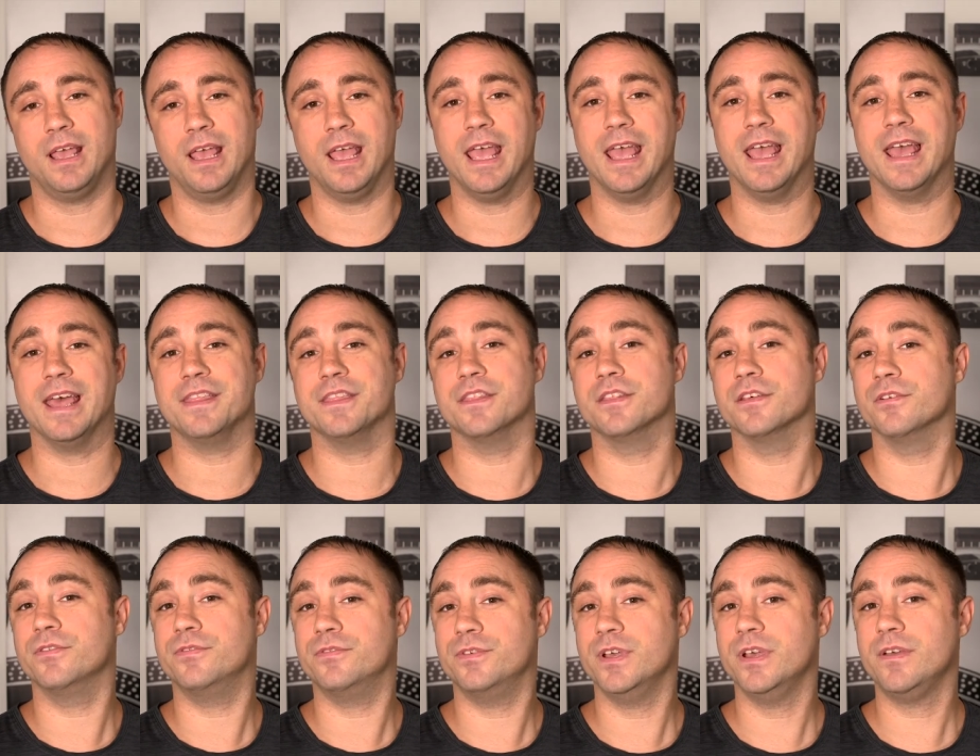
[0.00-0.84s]
And
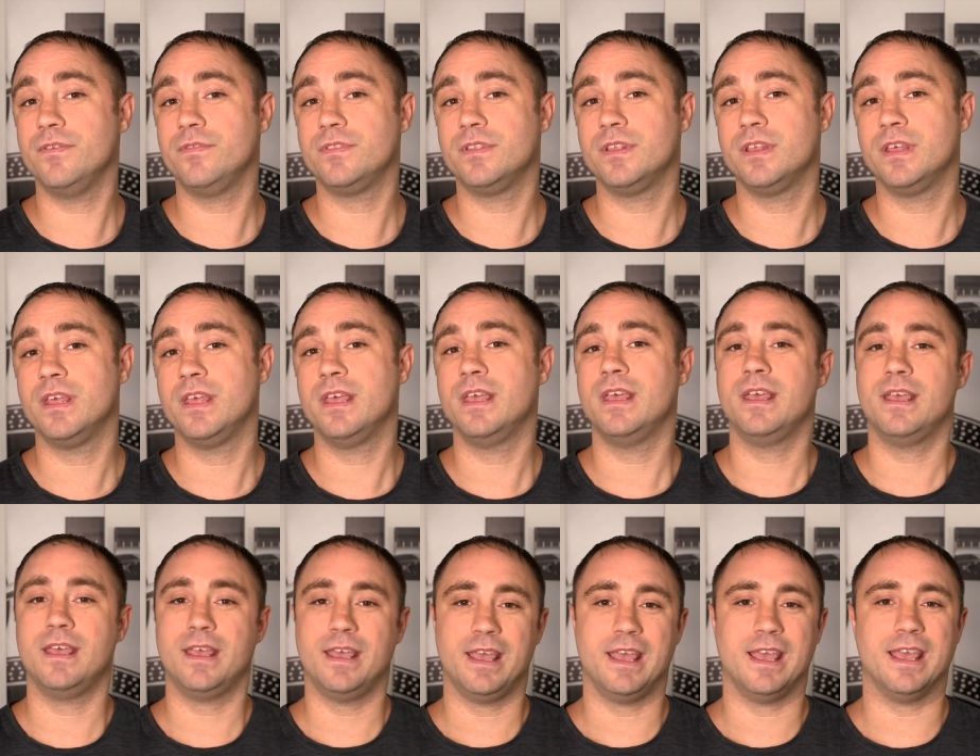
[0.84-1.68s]
the fifth
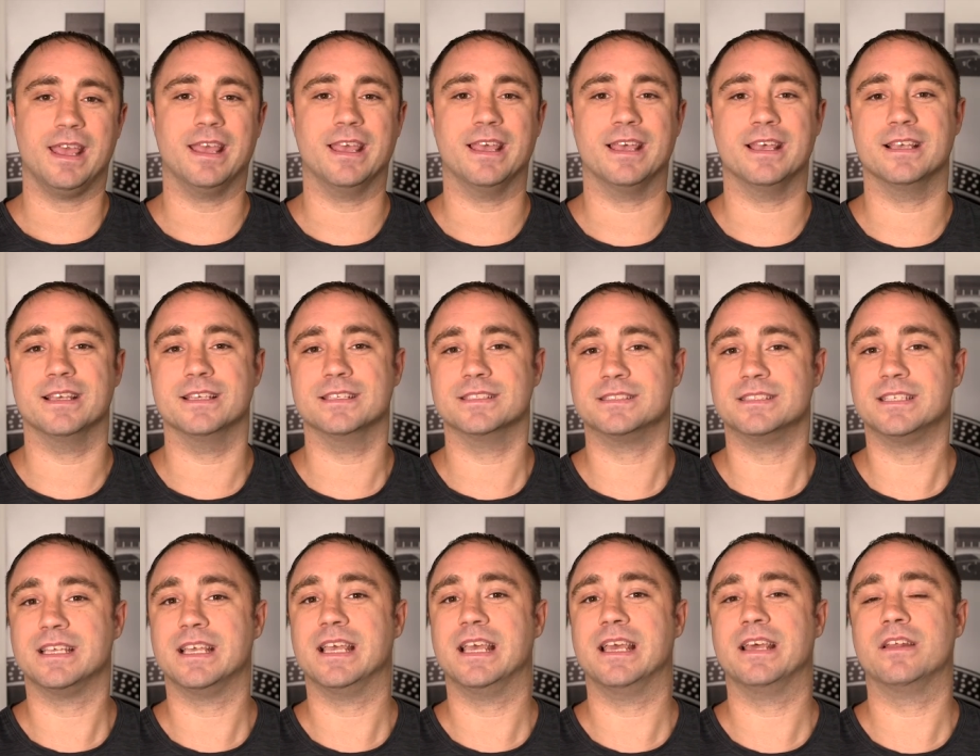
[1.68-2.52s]

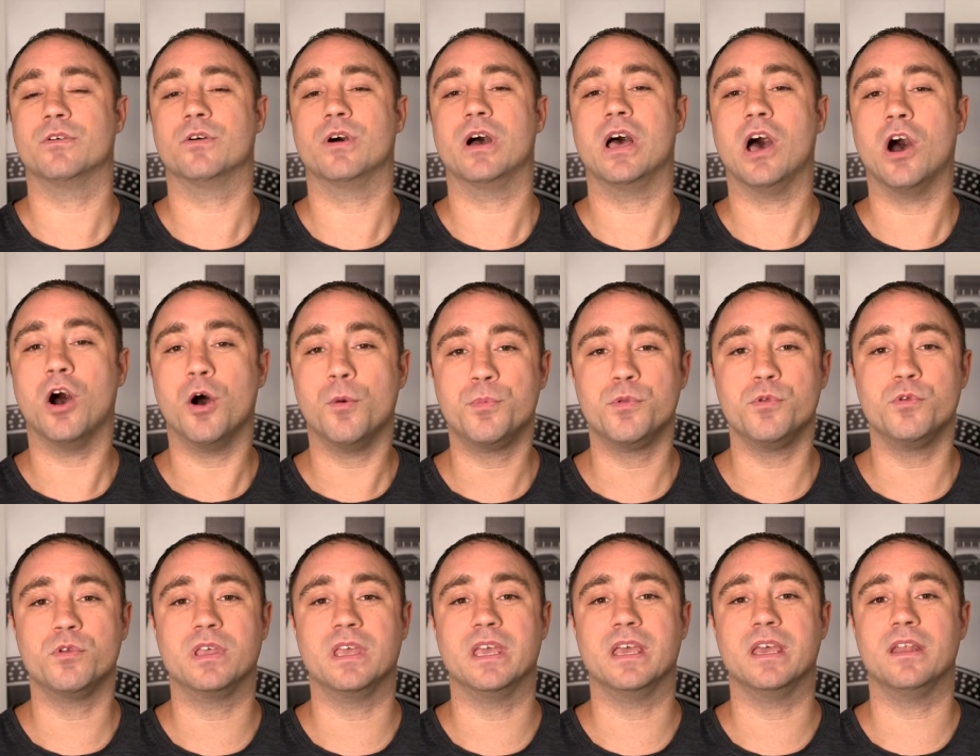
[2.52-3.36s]
is it will help
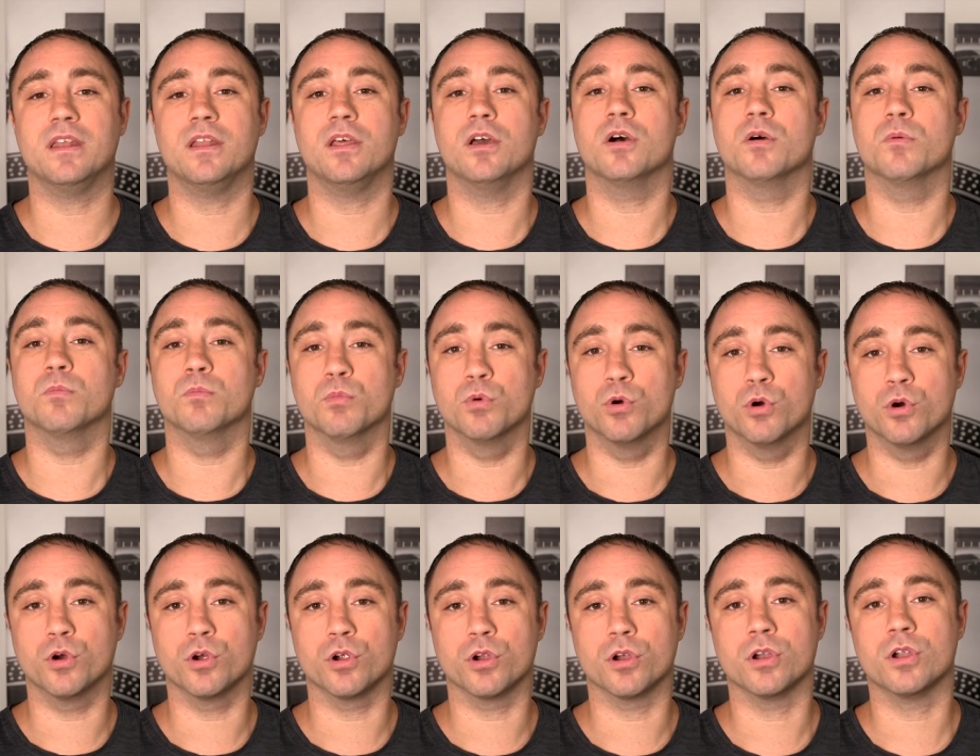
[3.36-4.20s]
you get
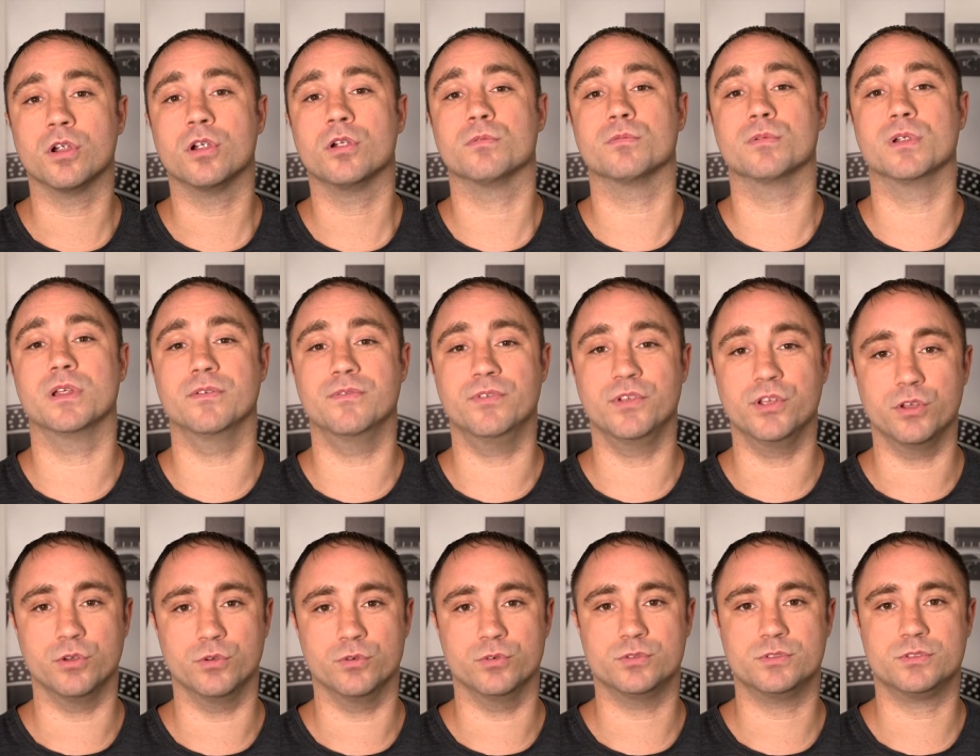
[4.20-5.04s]
more
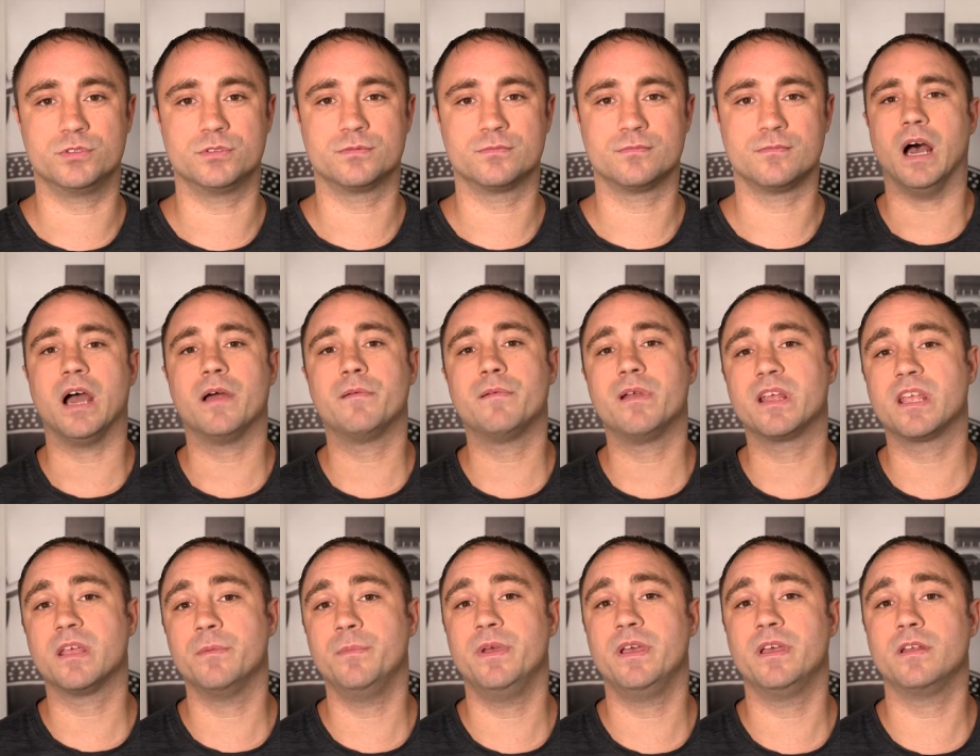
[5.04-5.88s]
reviews. I
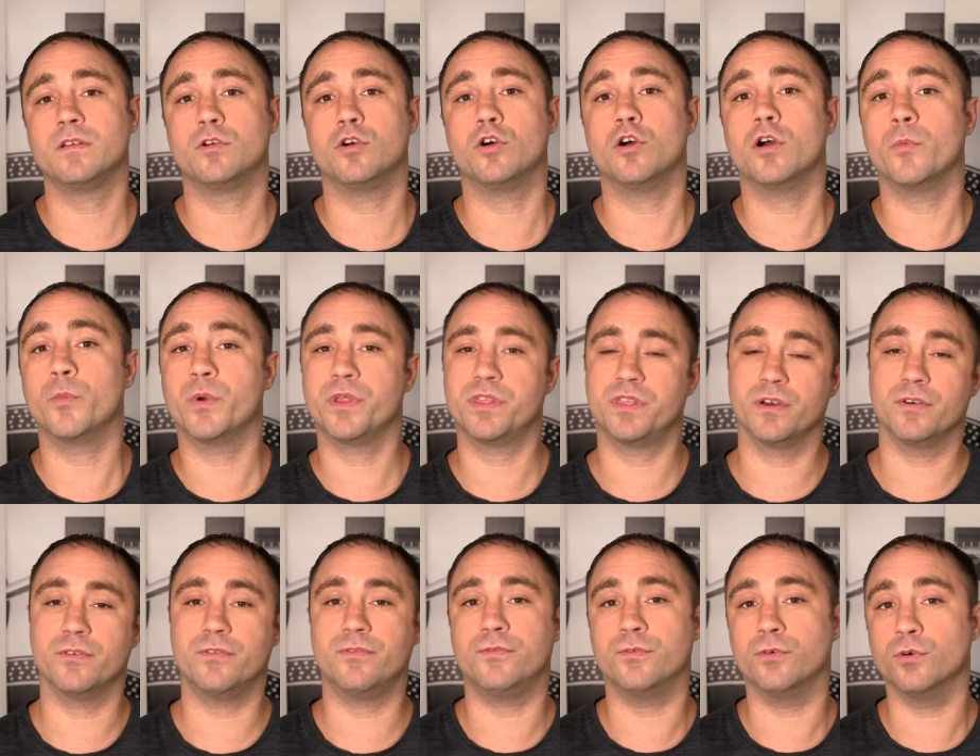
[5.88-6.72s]
recommend going with
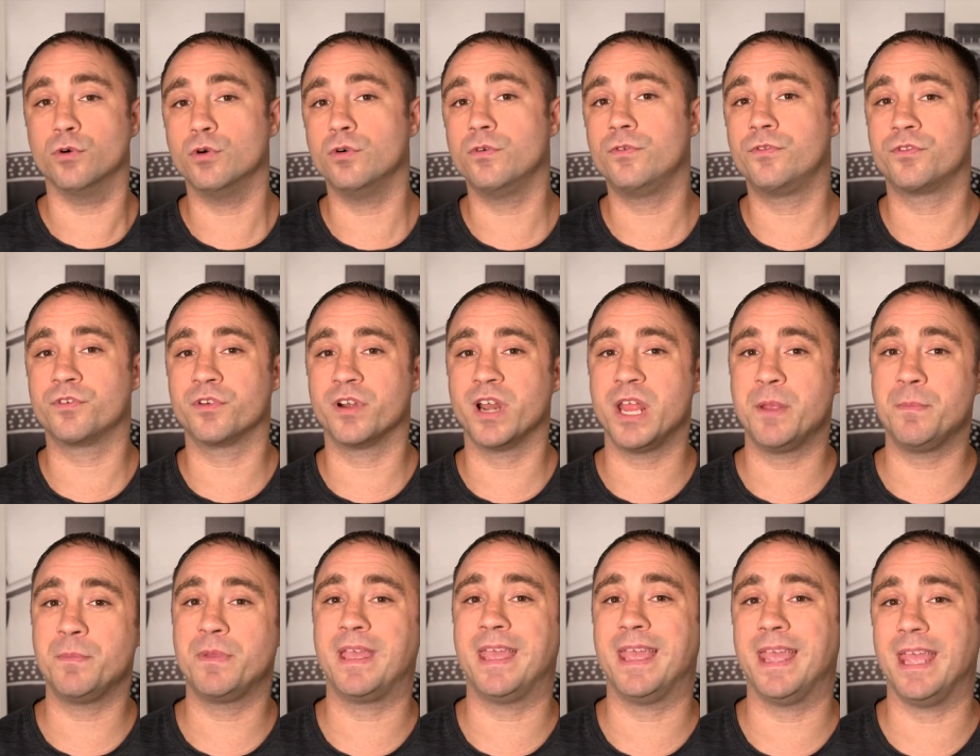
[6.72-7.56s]
a full
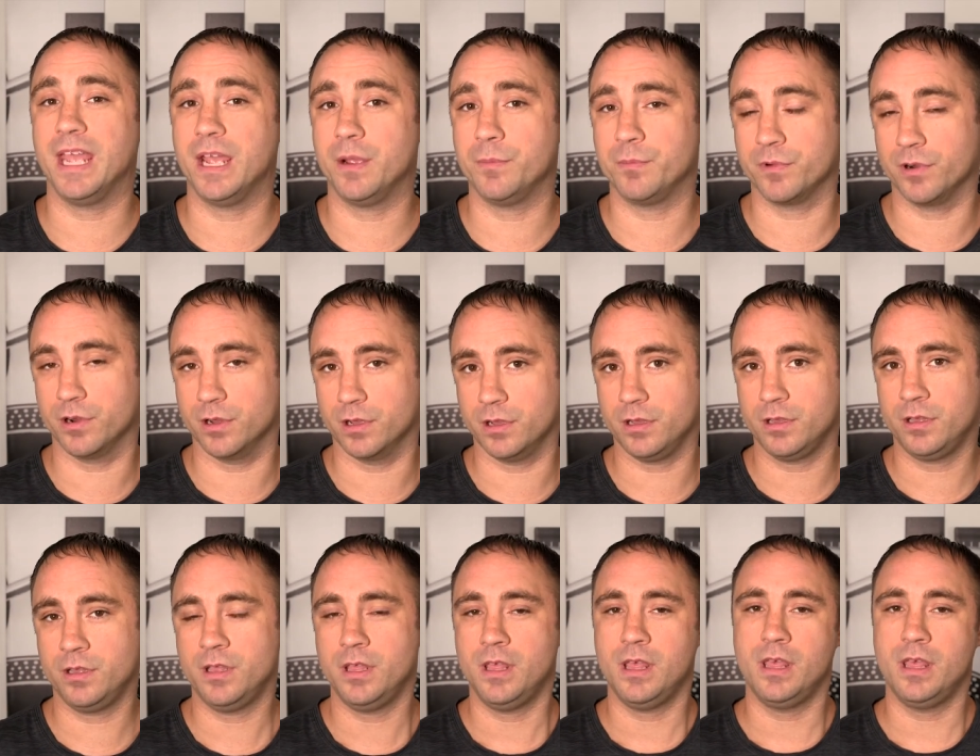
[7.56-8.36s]
frame camera.